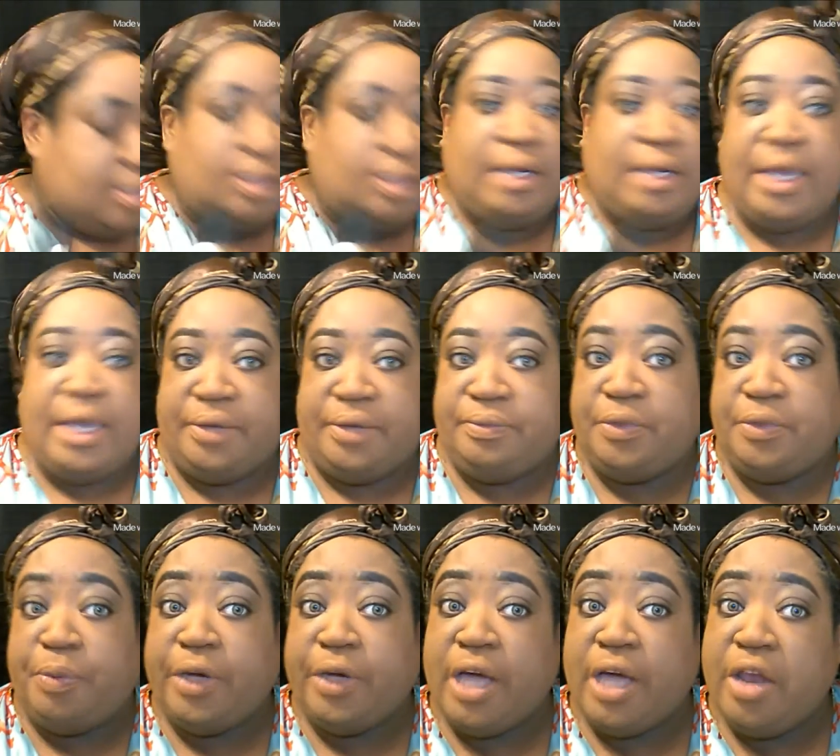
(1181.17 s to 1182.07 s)
Now, to
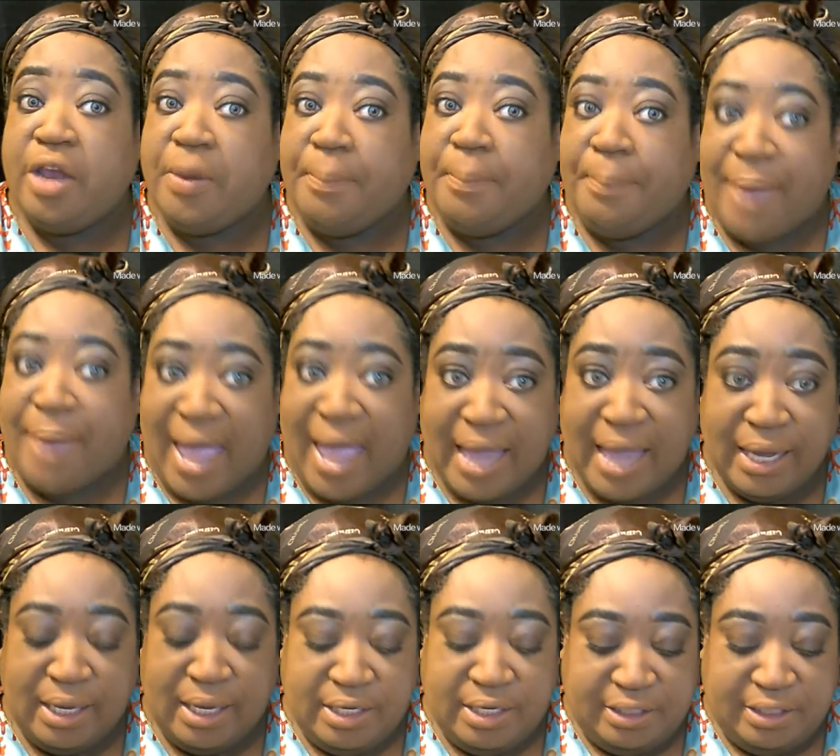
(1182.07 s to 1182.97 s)
put color back
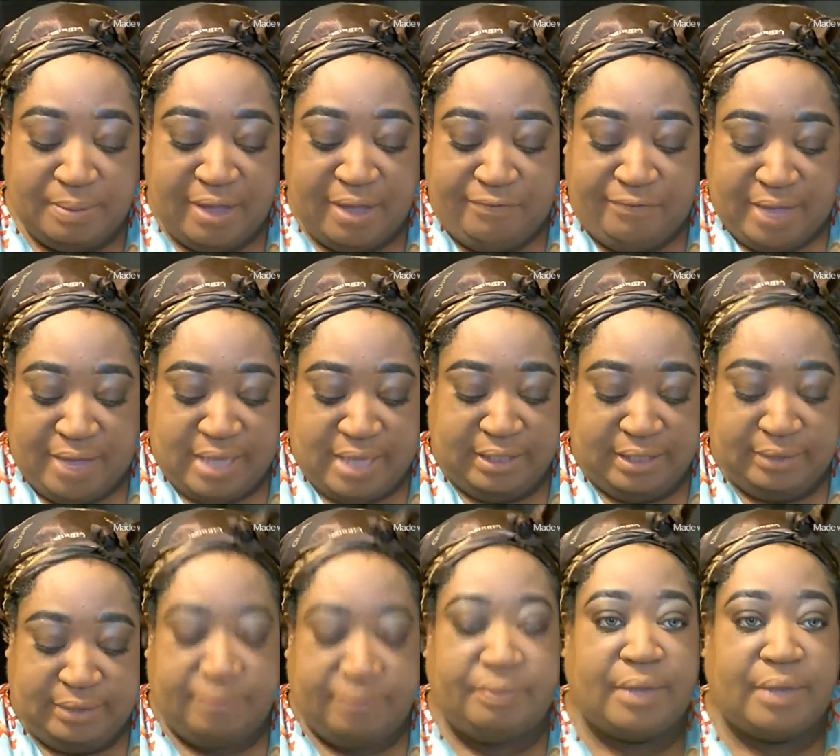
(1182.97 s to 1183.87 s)
into my
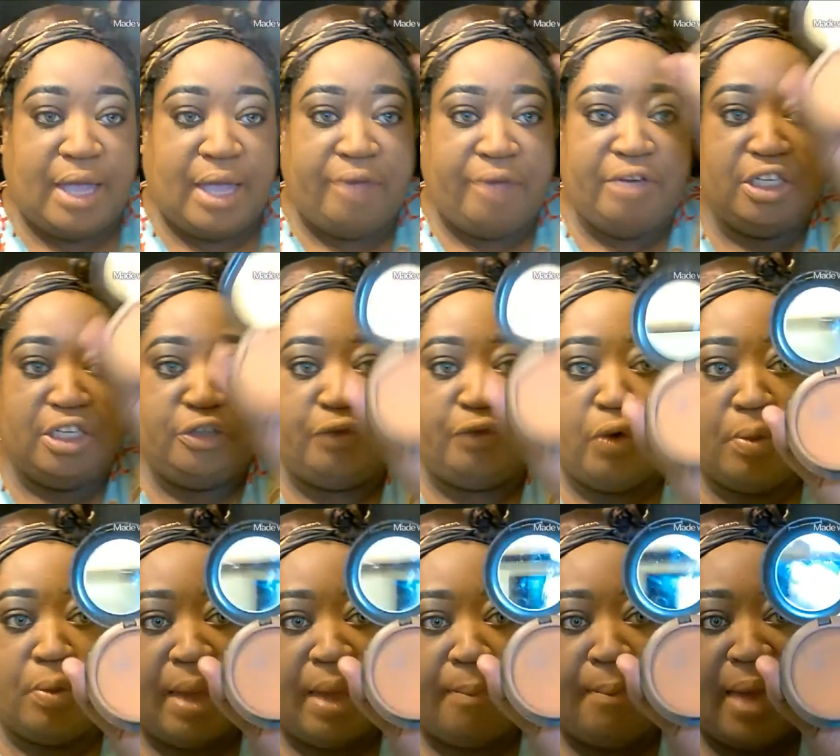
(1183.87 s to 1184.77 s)
face, I reach
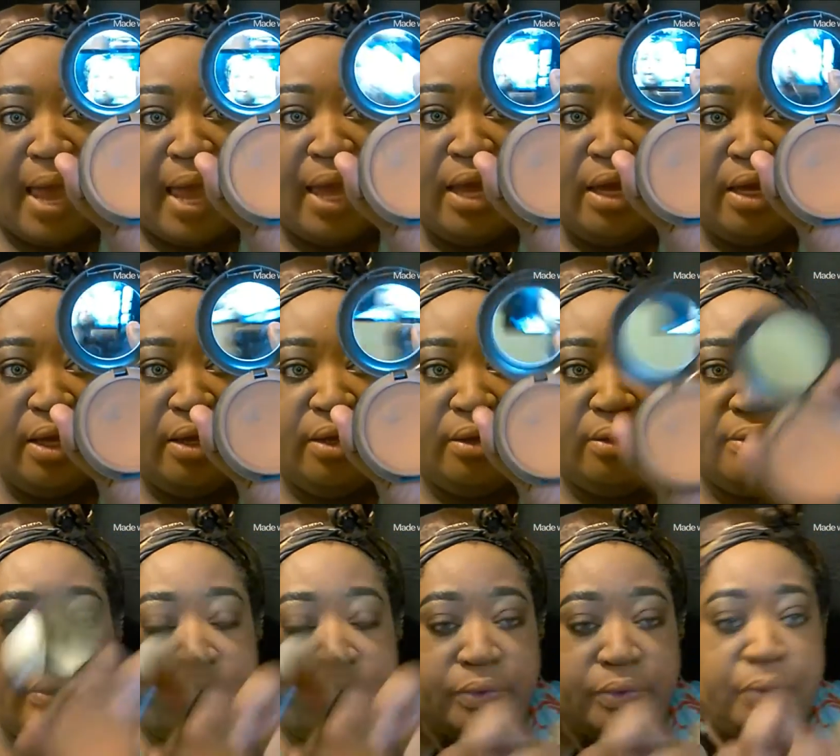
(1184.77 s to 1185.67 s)
for my MAC.
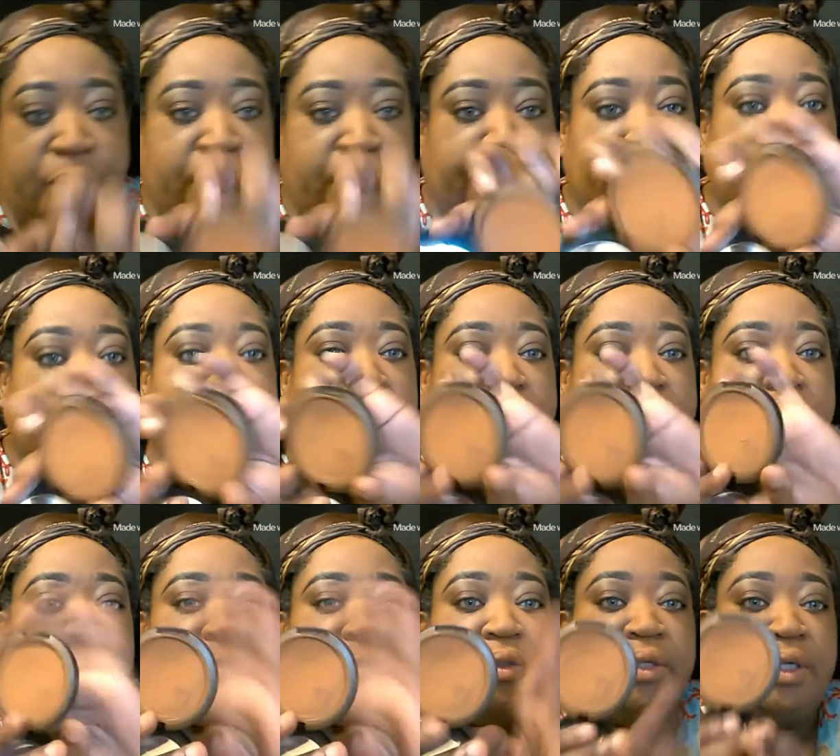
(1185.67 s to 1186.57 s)
Oops.
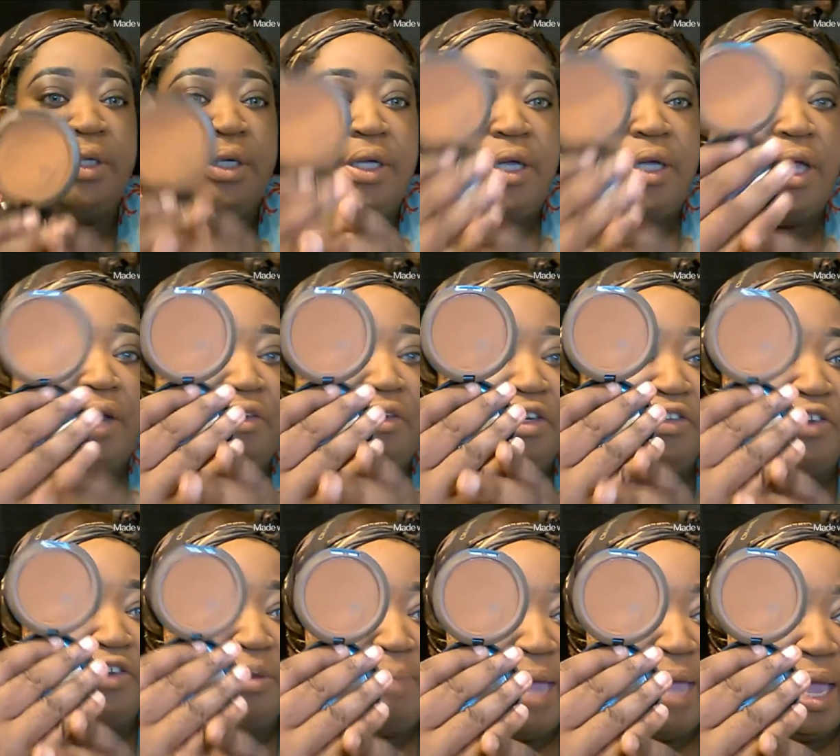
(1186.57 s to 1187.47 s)
I reach
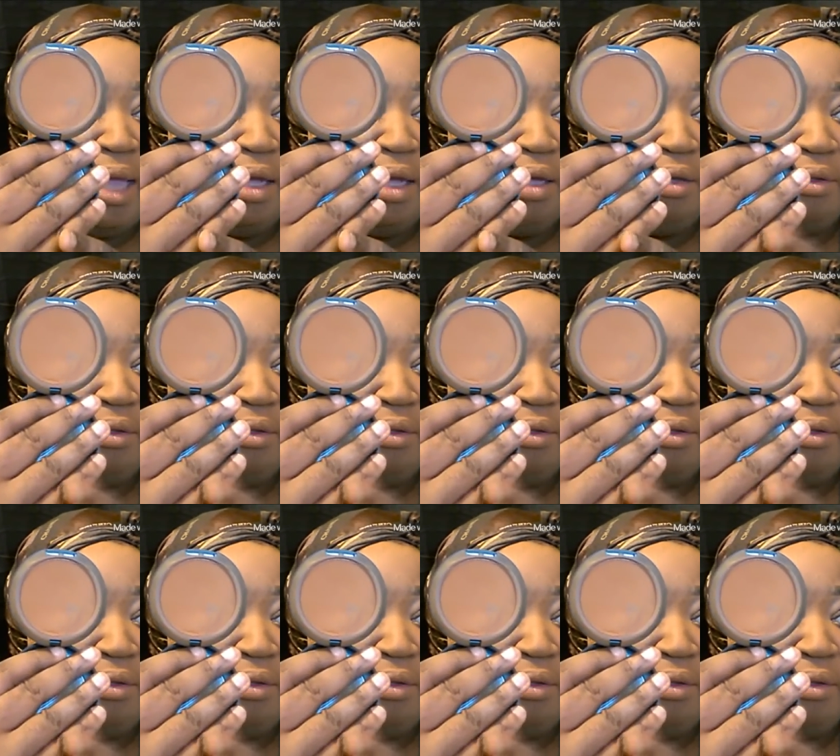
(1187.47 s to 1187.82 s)
for the MAC.